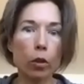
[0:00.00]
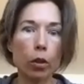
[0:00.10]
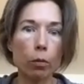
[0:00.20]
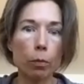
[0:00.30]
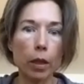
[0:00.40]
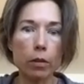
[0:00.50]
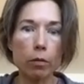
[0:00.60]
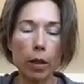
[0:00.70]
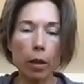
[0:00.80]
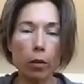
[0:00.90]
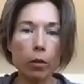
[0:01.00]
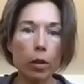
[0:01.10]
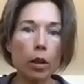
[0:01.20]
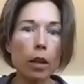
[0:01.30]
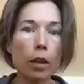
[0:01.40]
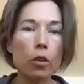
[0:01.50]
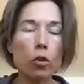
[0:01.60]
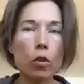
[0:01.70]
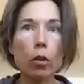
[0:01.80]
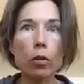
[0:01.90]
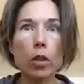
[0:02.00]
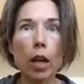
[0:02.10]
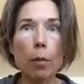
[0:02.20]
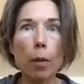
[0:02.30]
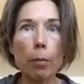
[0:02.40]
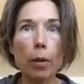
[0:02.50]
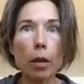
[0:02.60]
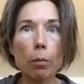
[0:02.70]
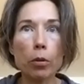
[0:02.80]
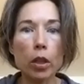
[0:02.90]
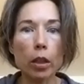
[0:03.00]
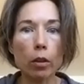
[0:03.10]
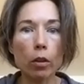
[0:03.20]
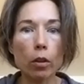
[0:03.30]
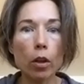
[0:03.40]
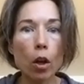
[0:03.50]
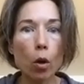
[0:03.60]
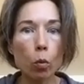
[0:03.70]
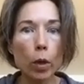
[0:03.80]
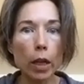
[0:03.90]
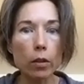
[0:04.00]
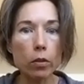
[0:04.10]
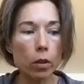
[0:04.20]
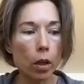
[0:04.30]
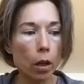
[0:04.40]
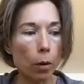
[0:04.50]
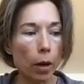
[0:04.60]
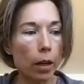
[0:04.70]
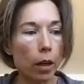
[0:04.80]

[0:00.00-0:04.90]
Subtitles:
because of my health struggles, thought I might be at particular risk, right?